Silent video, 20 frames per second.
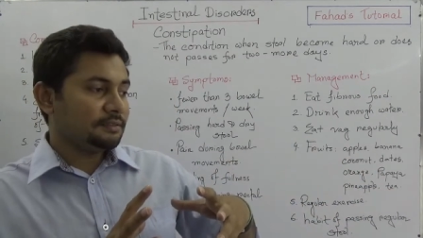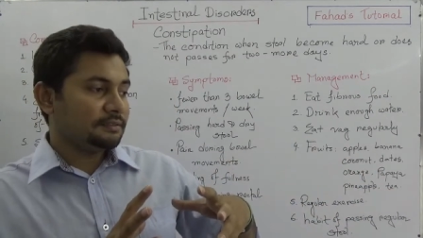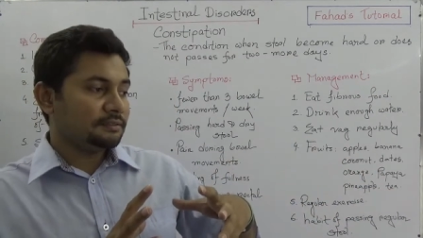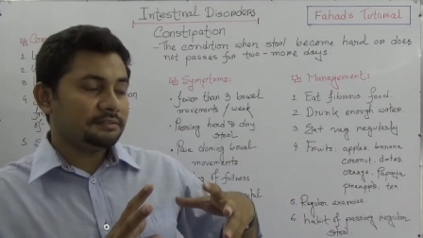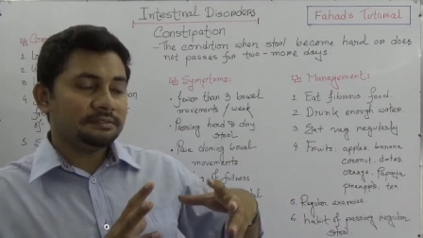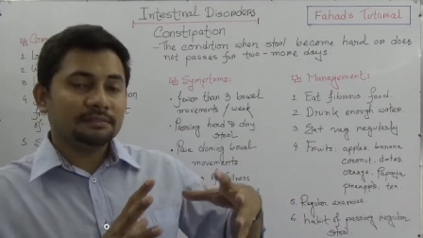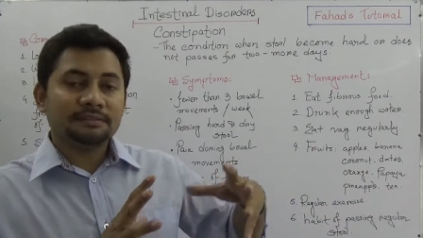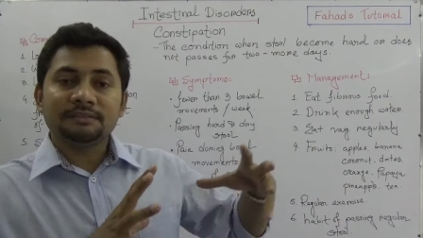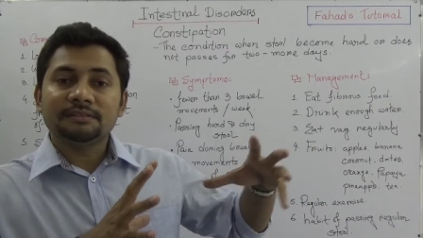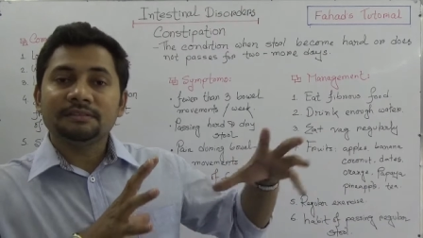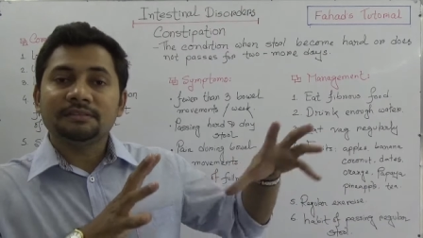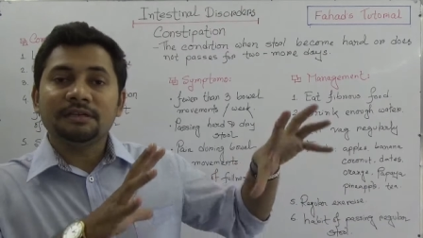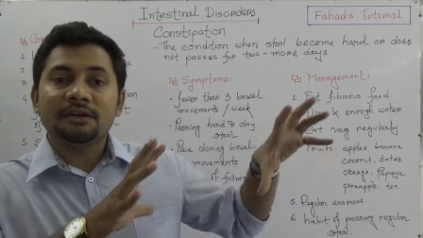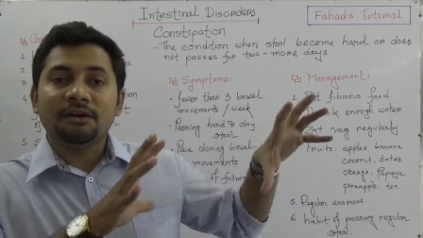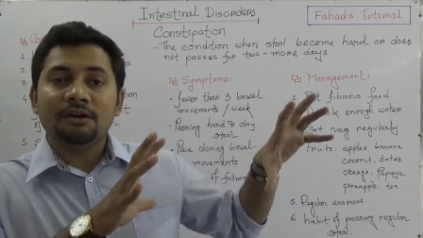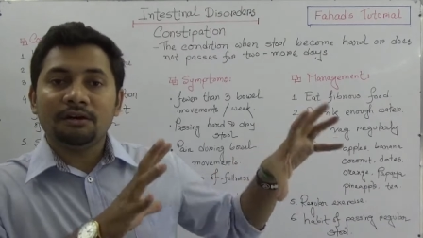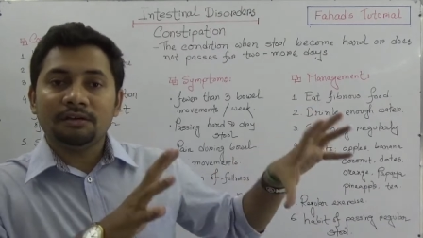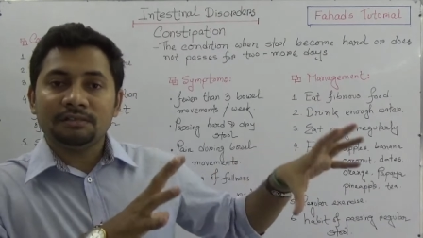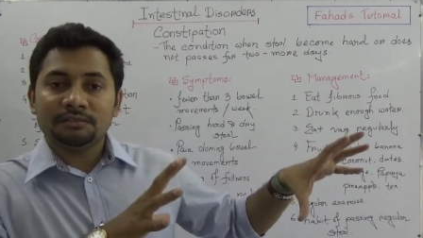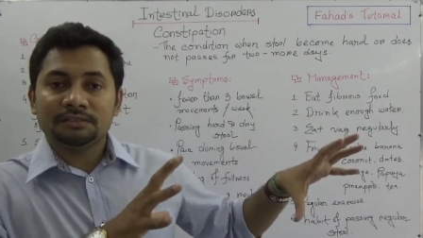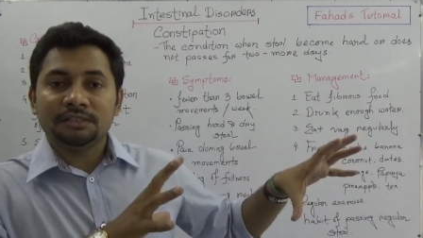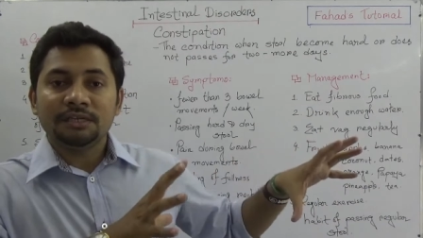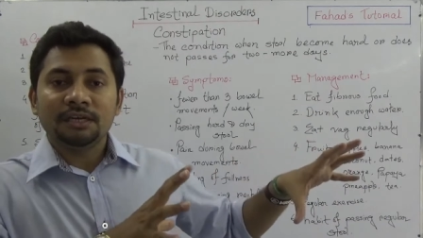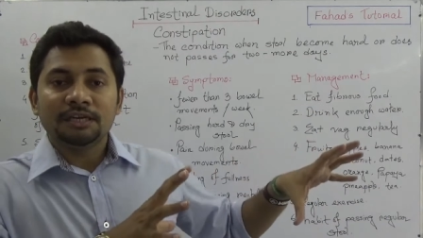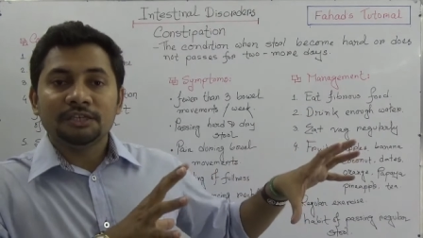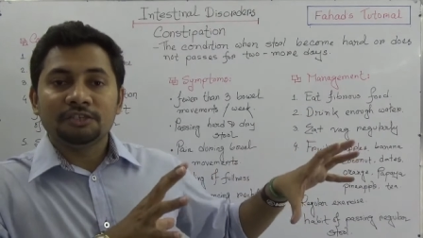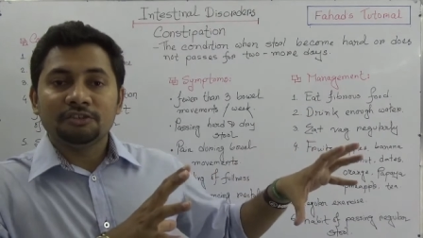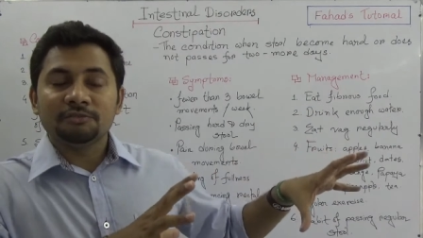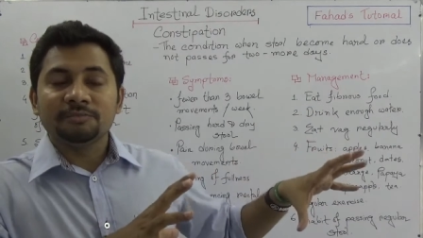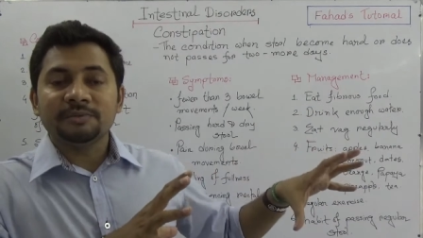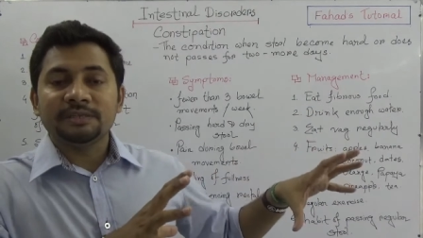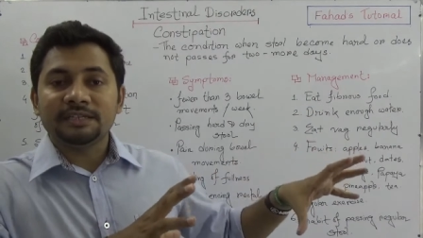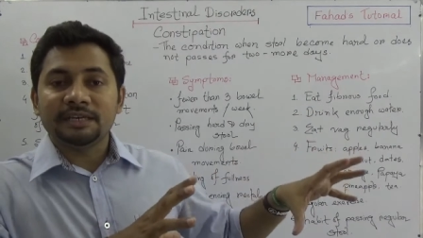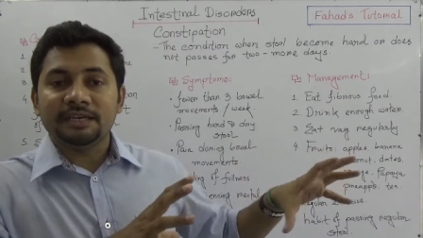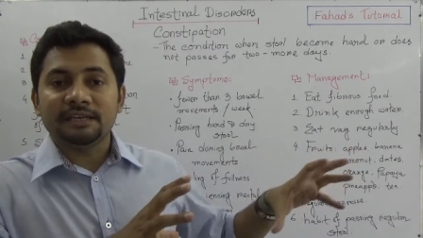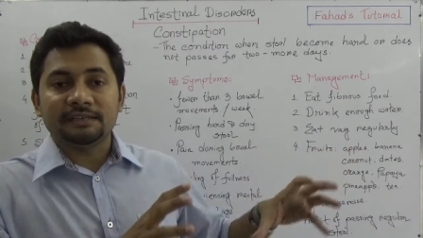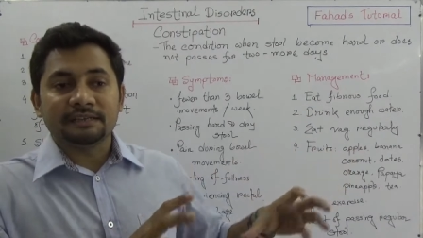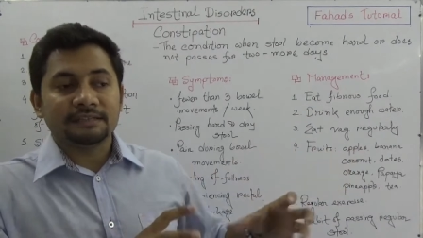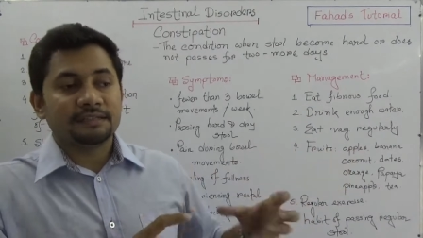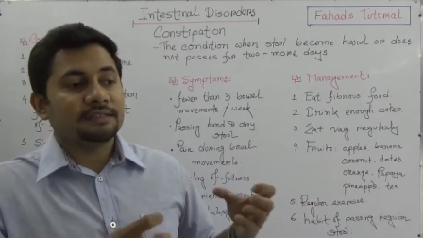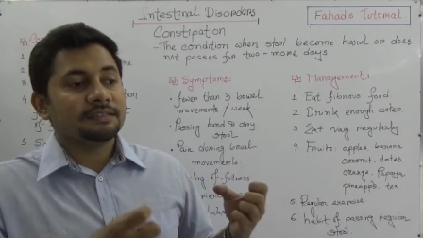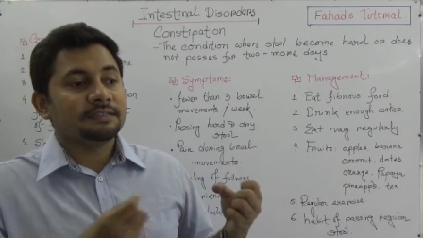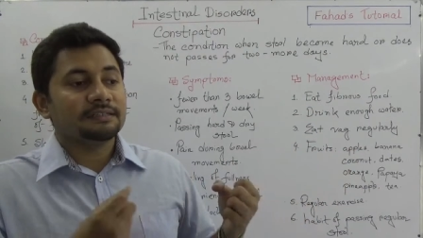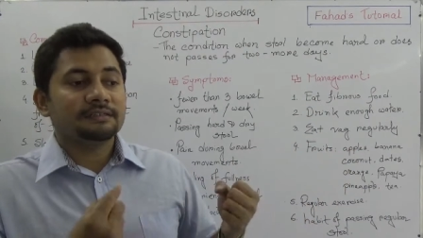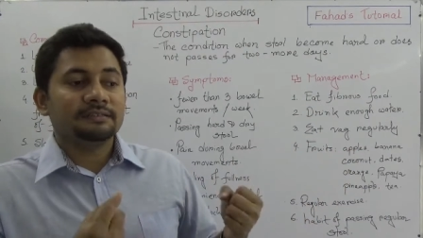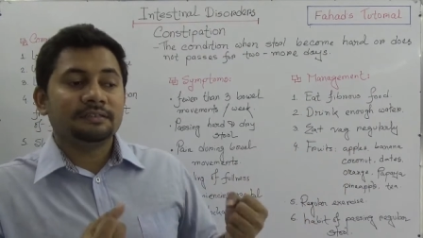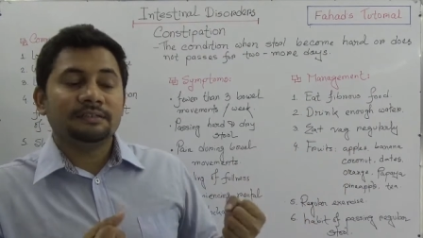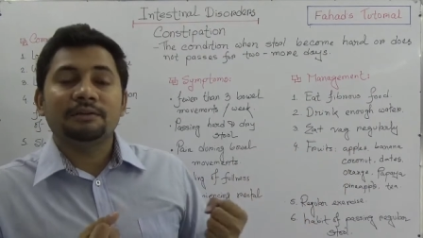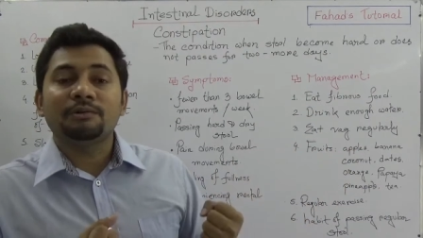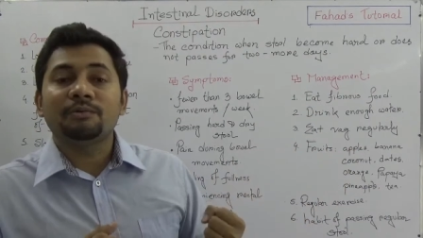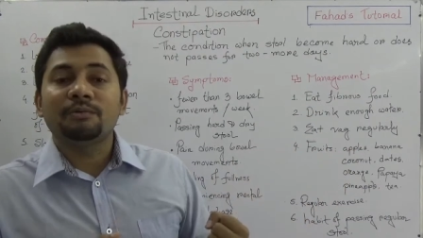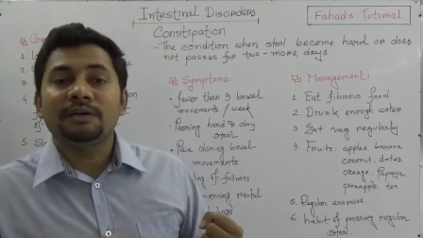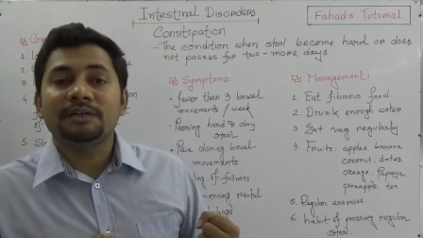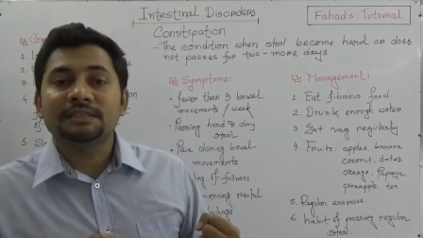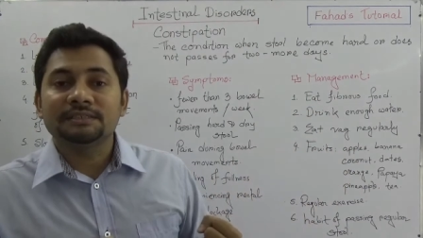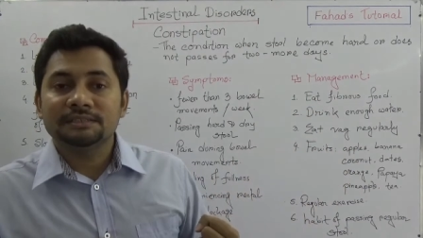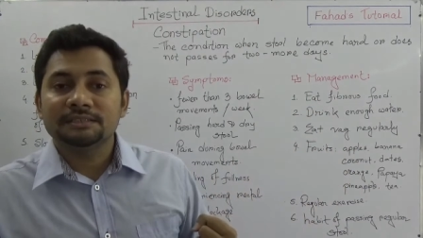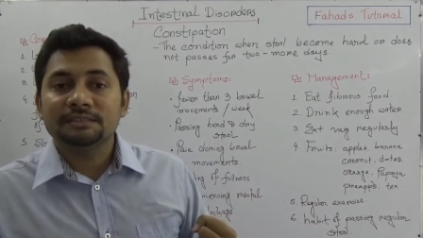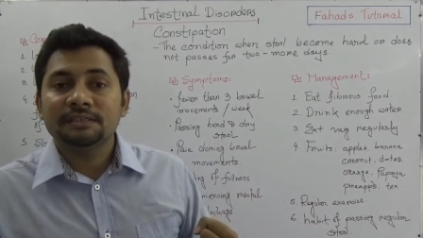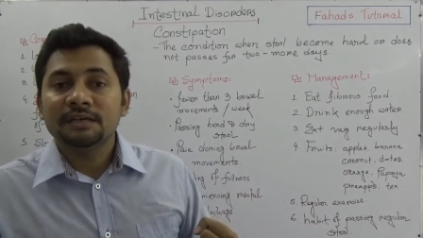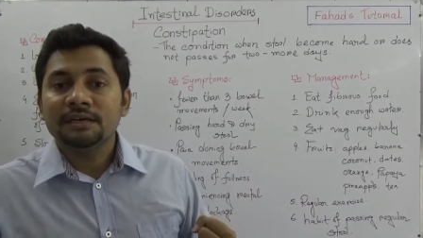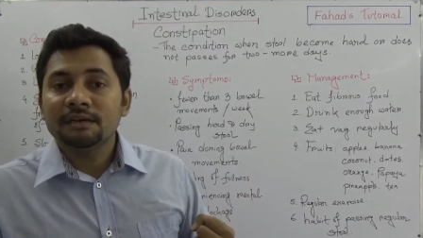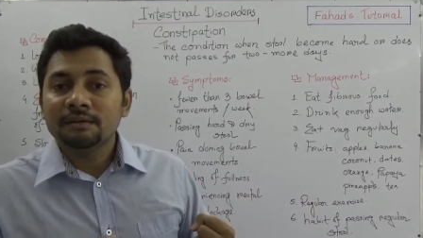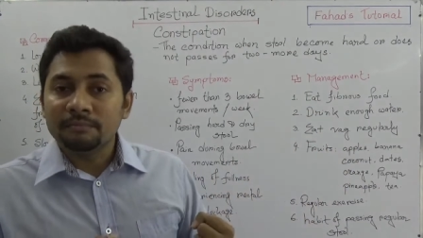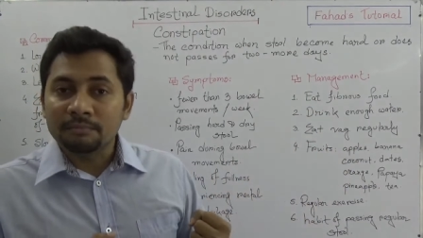in the hot humid area they requires